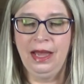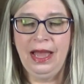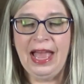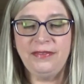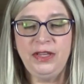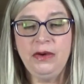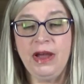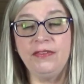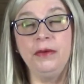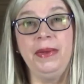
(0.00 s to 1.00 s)
Have you
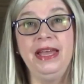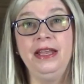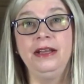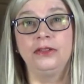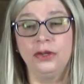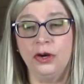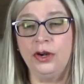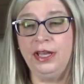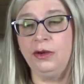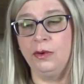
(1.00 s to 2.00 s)
ever been learning